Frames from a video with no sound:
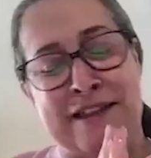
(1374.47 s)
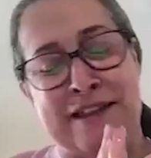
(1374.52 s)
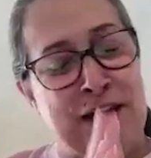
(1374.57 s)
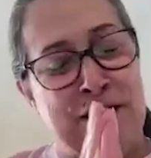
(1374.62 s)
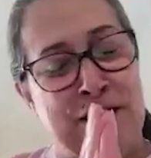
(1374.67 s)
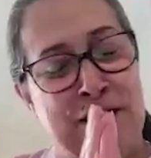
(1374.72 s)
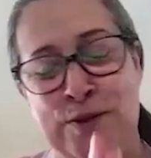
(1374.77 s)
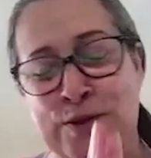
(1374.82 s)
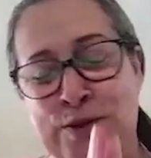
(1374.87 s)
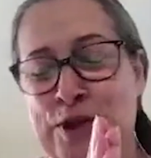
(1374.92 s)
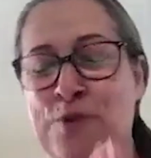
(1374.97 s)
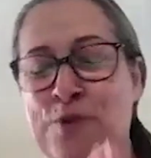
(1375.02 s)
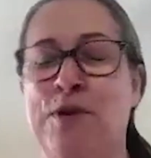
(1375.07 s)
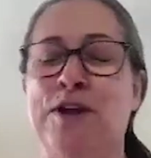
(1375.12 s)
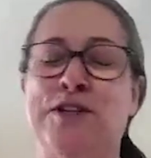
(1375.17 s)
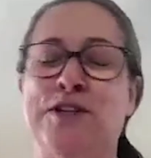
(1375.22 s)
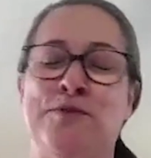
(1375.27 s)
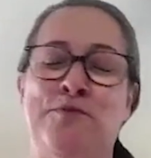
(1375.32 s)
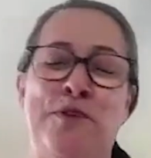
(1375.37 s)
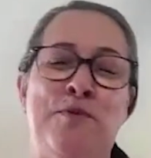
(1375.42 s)
thank you so
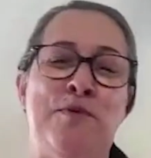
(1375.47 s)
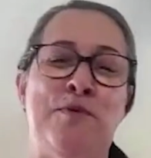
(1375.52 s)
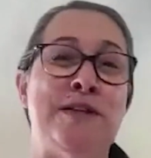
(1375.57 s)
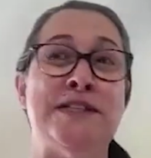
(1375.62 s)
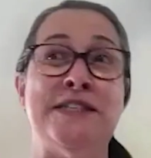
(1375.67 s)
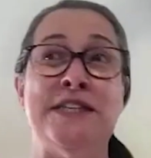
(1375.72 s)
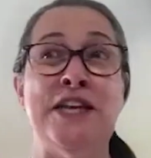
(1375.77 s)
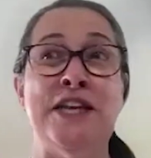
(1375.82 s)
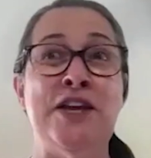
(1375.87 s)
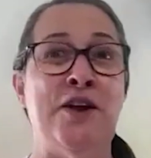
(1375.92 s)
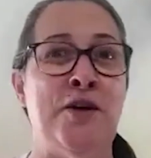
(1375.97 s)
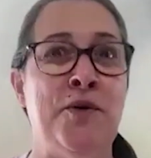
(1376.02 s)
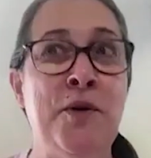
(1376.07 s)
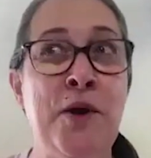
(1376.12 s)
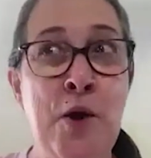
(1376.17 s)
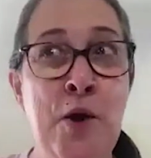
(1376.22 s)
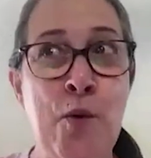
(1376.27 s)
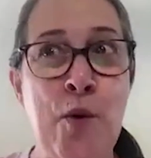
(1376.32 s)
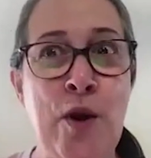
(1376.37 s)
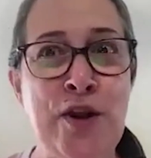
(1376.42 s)
much. And we will see you
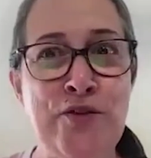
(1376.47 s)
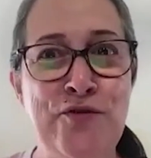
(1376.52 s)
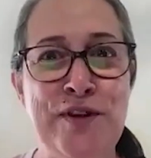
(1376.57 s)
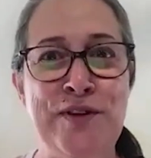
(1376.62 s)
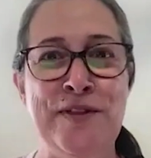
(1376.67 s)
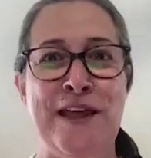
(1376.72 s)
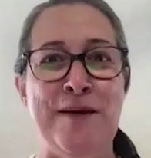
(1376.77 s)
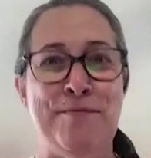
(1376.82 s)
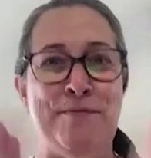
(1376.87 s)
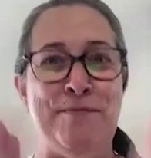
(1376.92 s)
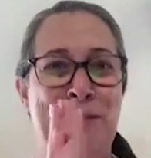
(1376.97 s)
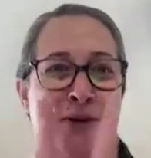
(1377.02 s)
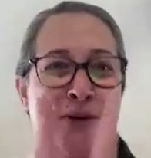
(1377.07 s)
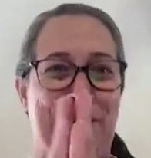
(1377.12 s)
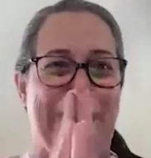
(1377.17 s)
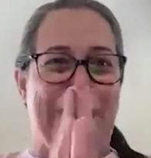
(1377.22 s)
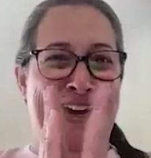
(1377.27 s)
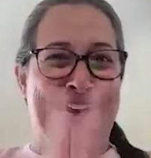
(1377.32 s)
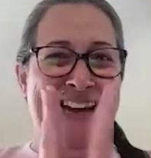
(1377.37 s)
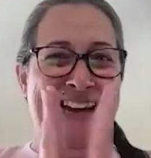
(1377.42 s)
when you've written that book.